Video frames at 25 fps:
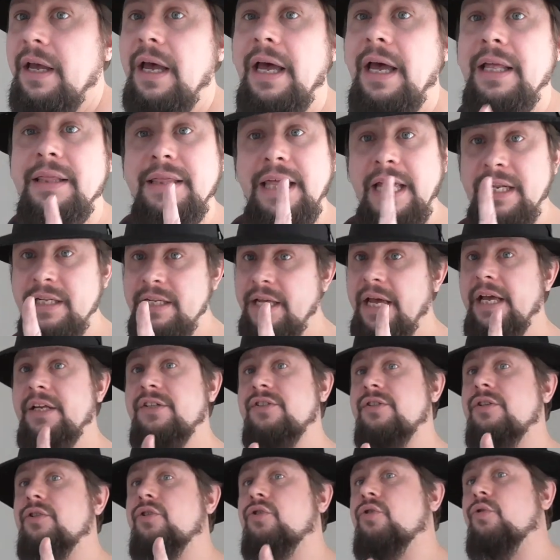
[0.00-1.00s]
And that
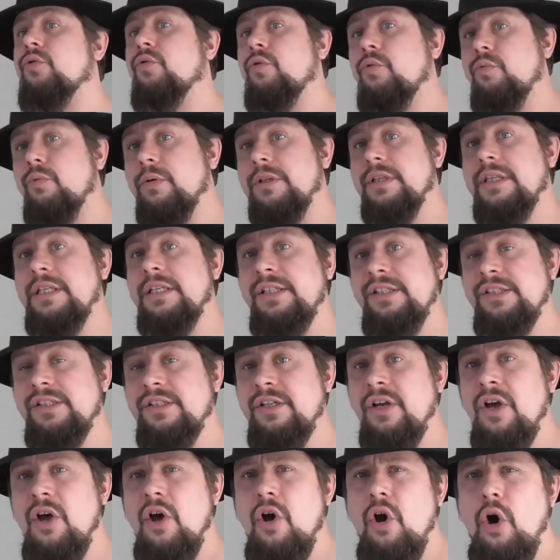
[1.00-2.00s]
has to do with
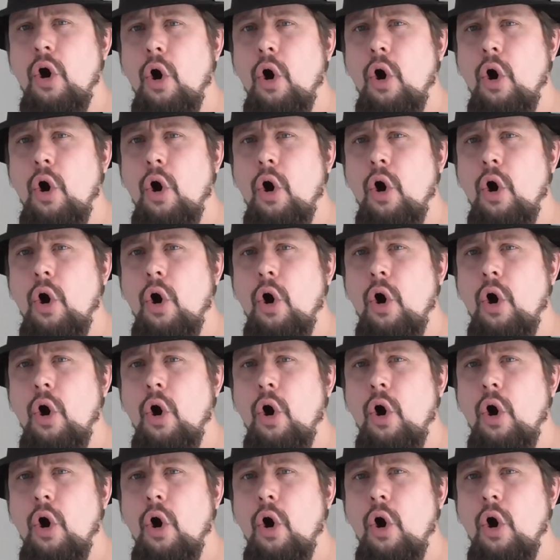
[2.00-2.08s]
this